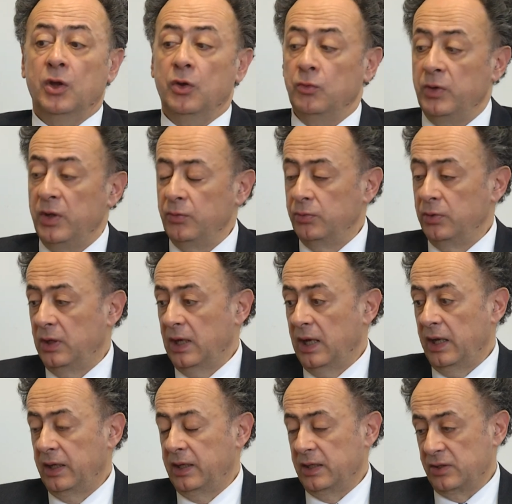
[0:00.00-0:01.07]
We would
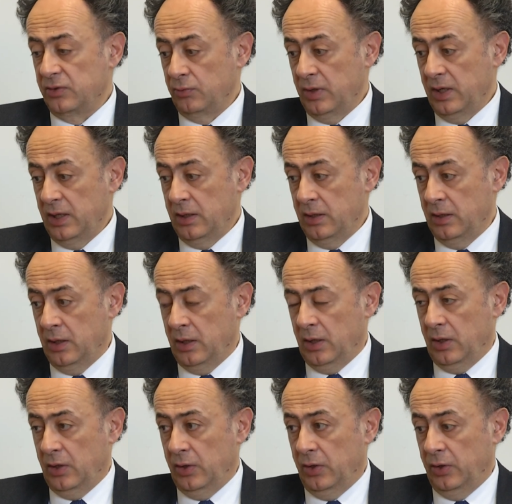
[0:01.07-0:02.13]
like as well
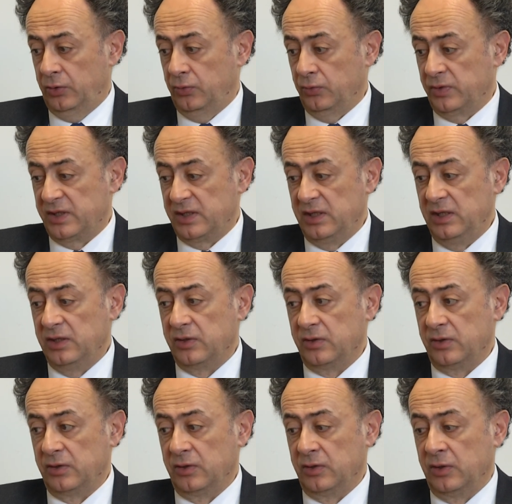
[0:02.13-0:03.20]
to see
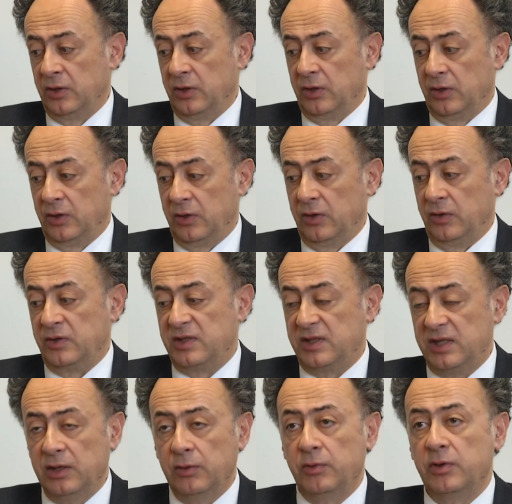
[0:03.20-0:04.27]
a
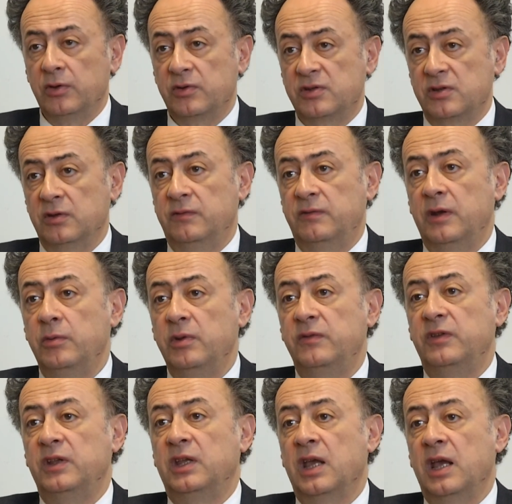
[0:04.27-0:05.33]
serious
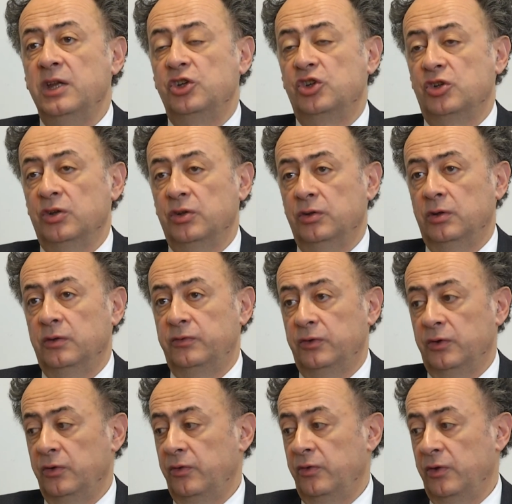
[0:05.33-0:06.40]
verification of
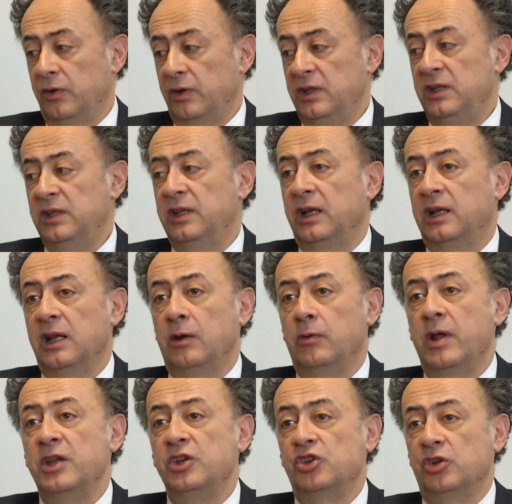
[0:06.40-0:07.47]
the
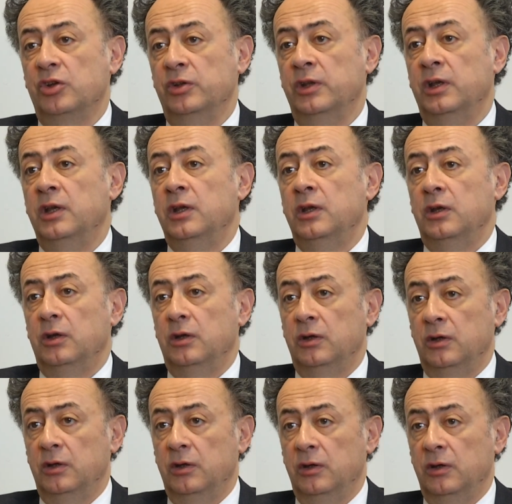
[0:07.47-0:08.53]
E-Declaration,
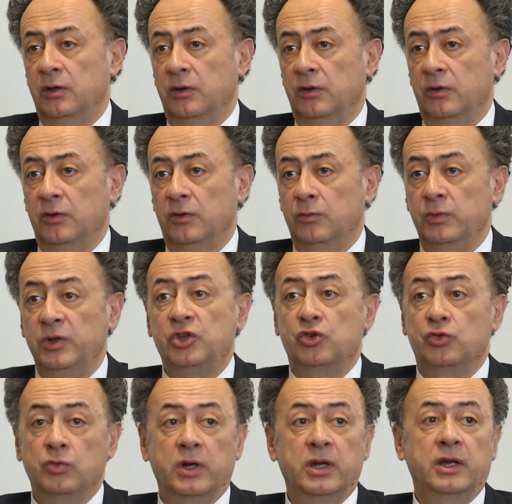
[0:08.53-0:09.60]

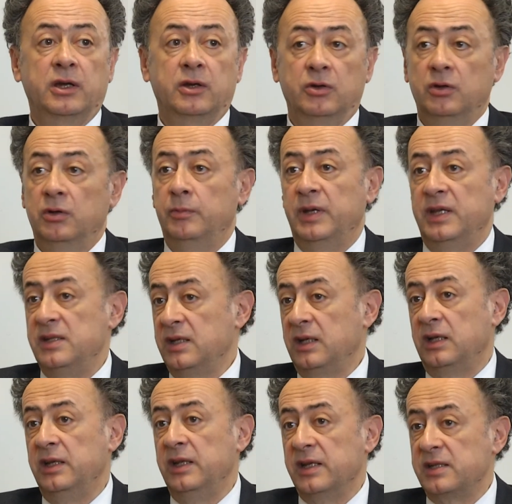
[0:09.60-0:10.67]
which were
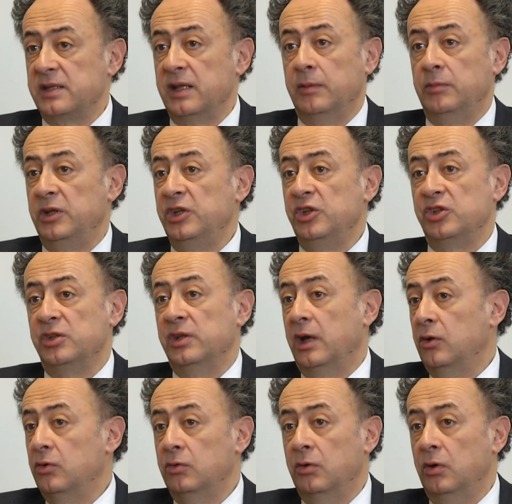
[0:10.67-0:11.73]
basically established
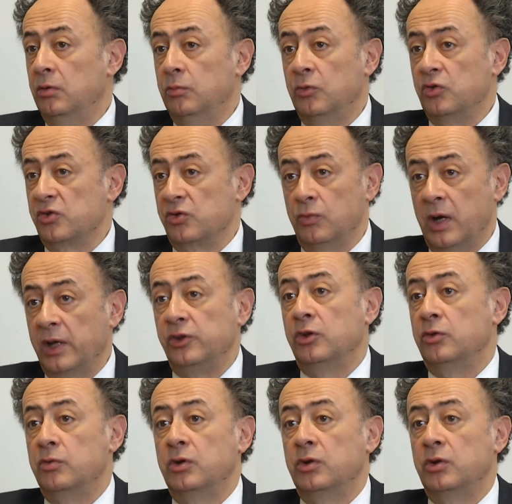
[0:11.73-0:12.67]
now almost 1 year